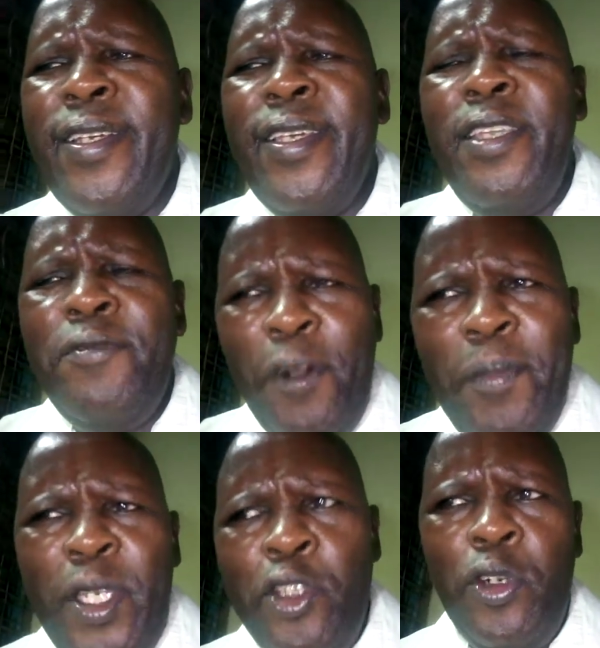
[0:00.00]

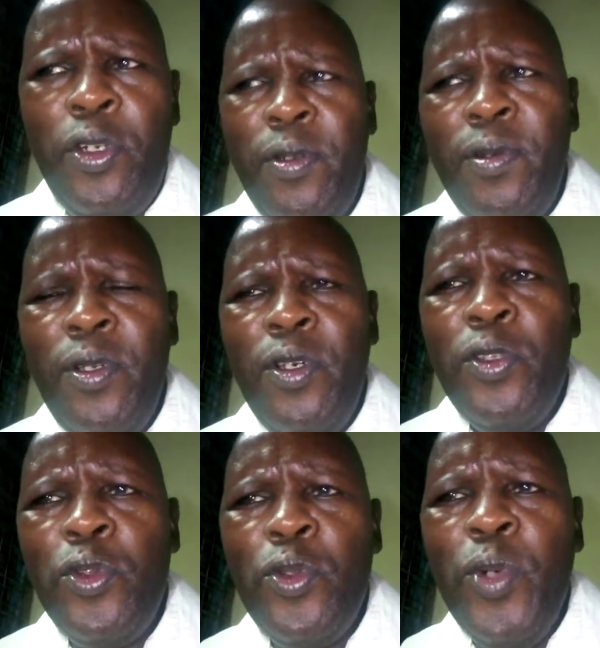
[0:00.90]
information
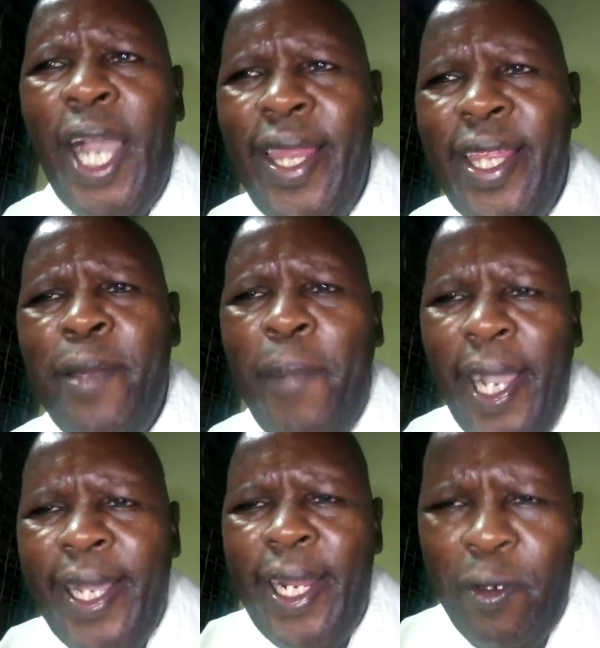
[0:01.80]
to gather the
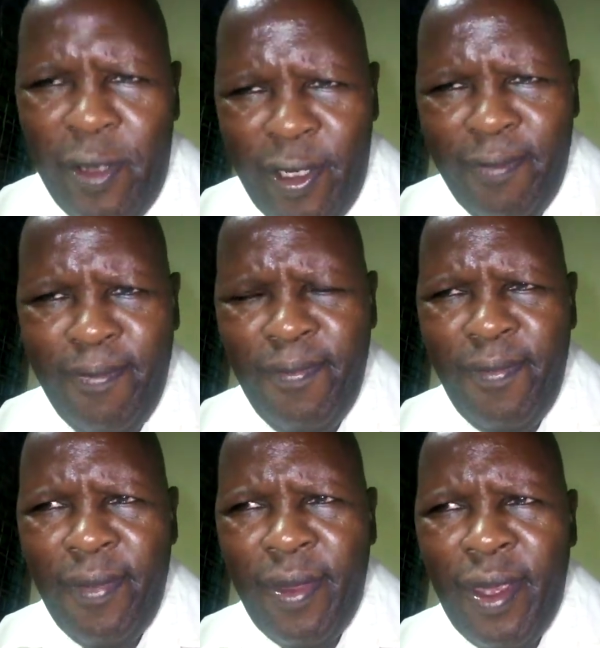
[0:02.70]
background.
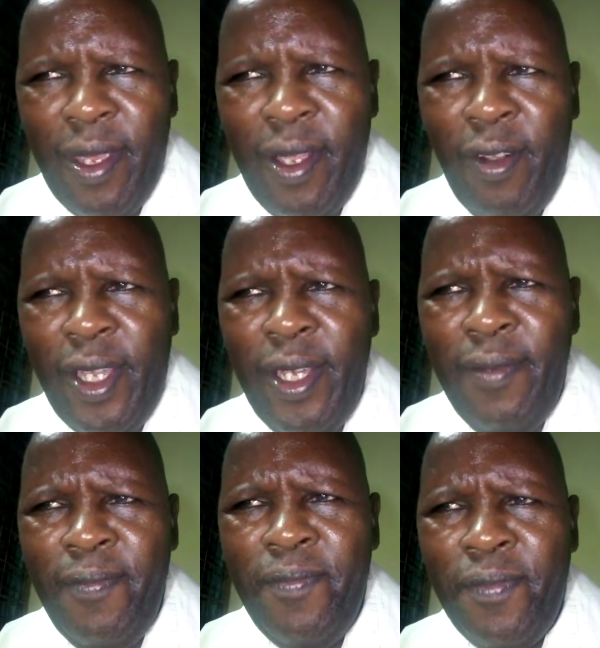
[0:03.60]
Okay?
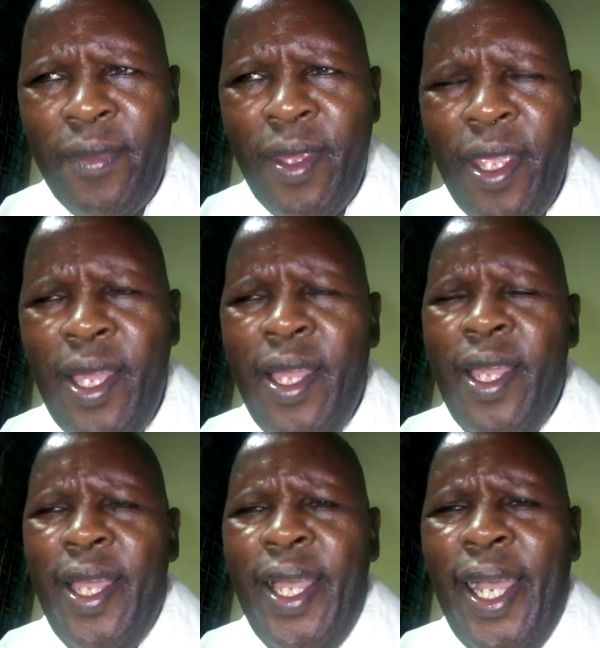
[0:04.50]

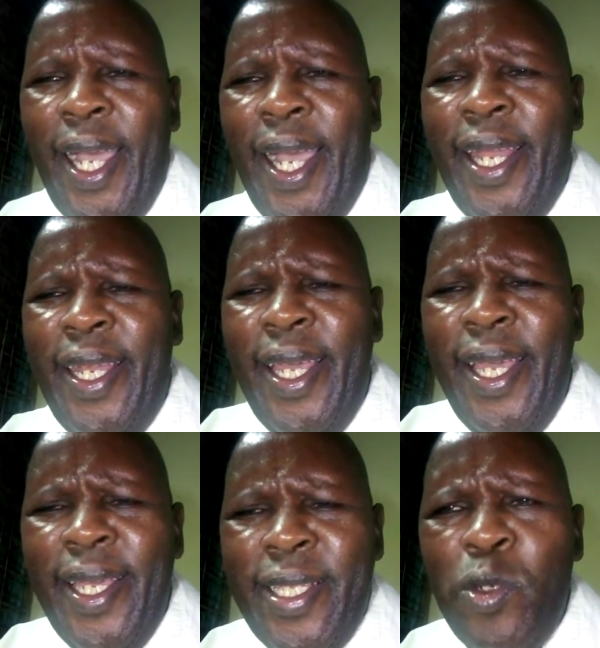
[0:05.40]
And
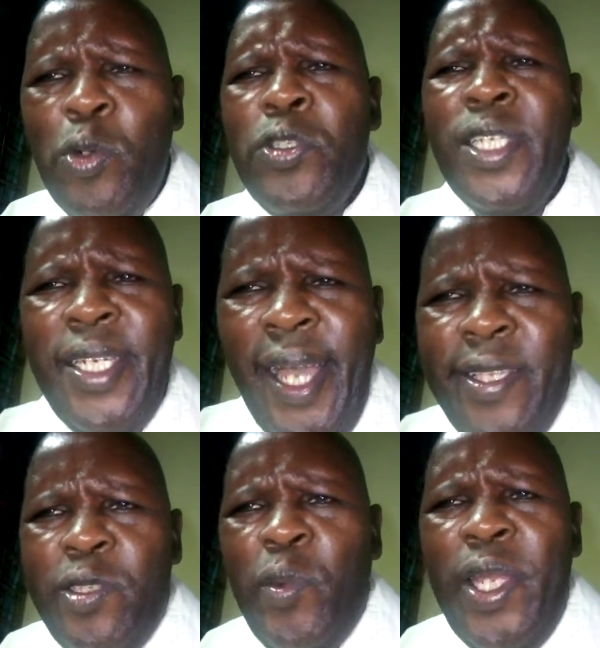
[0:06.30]
it looks
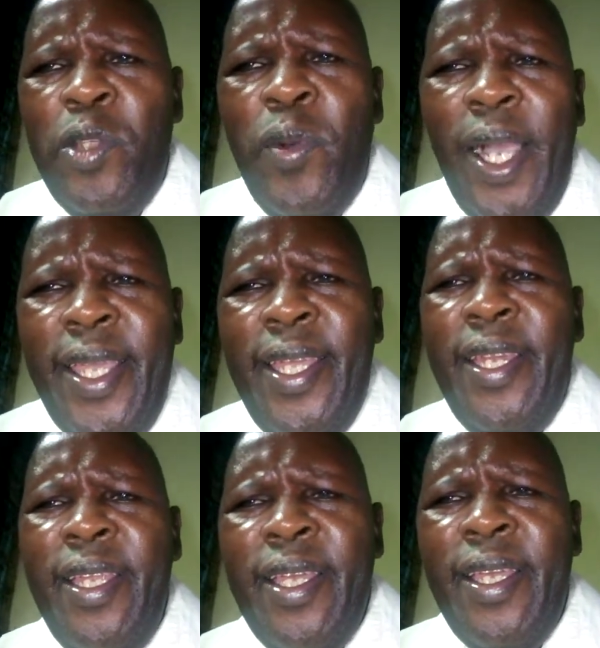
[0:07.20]
nice when you are
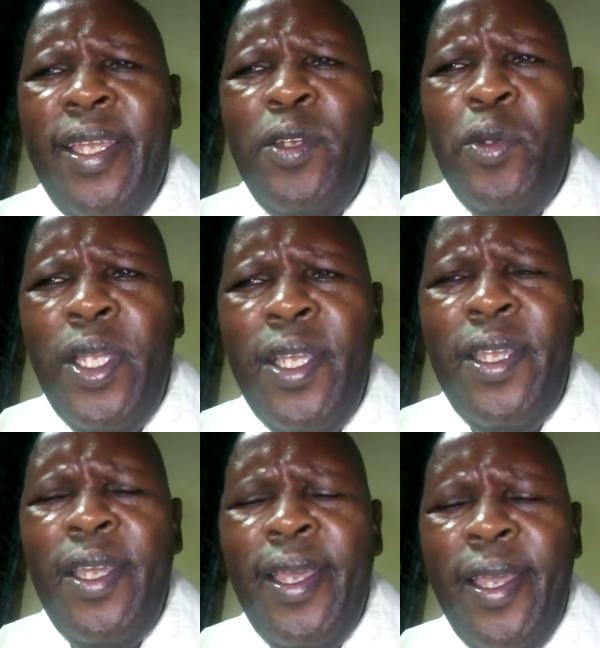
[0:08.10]
in doing
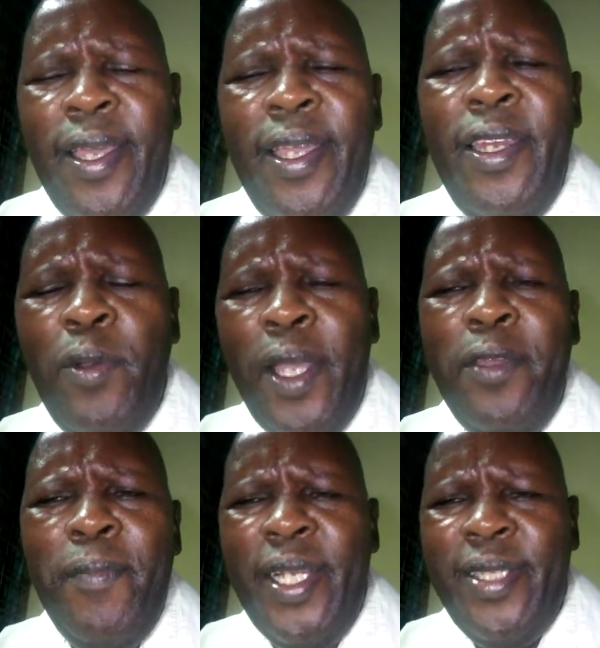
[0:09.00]
in your
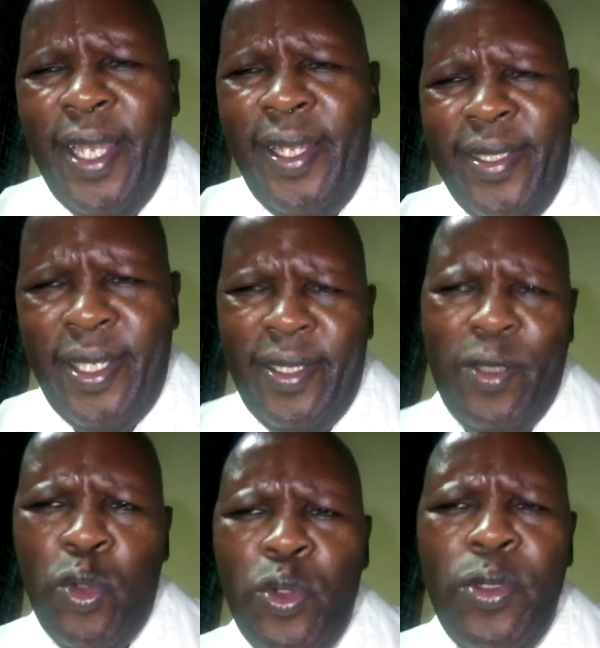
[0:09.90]
human sciences
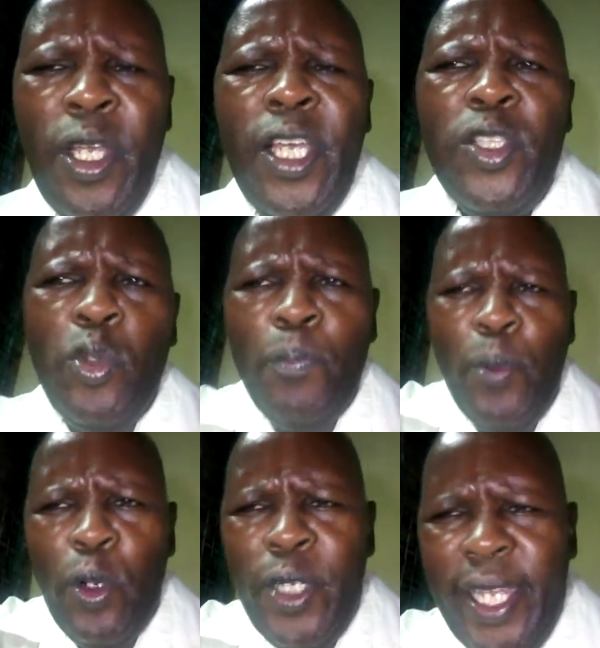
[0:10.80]
to
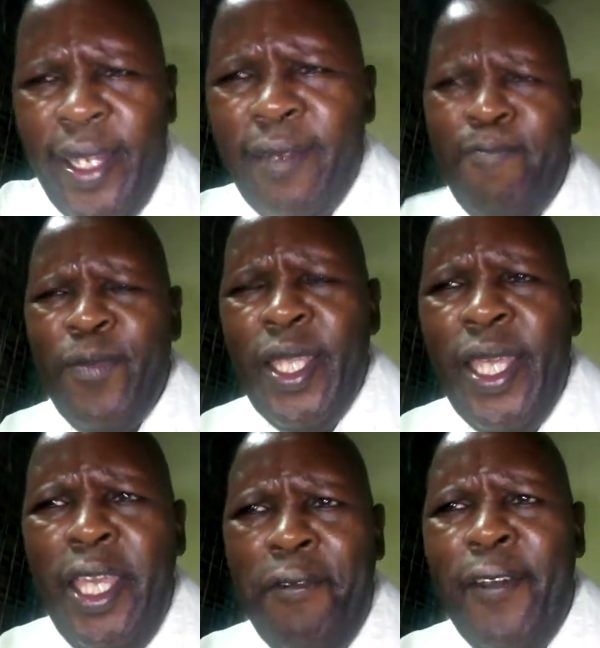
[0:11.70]
broaden.
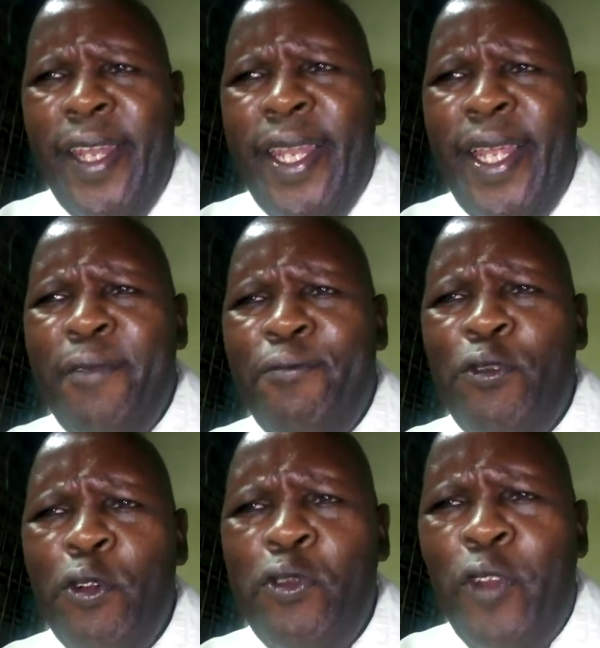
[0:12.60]
Even
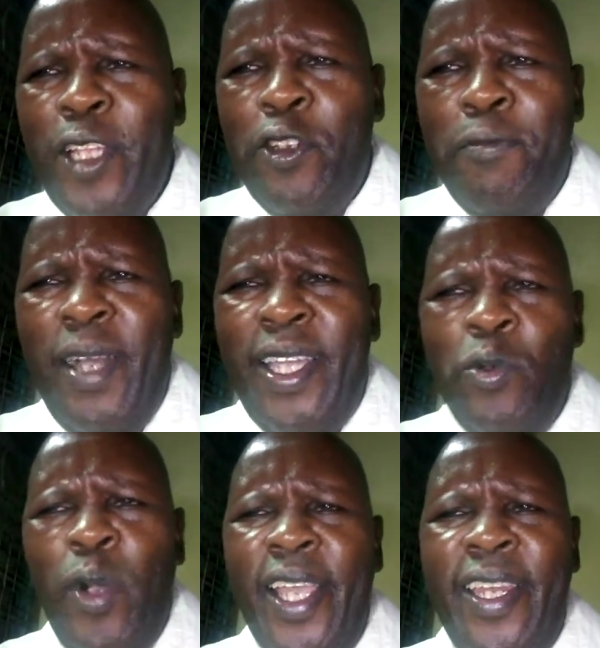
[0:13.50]
those friends of mine
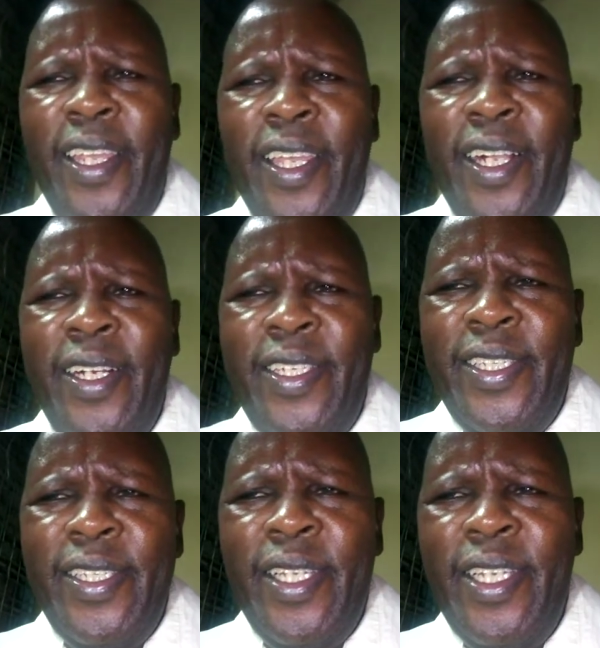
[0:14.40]
who are in English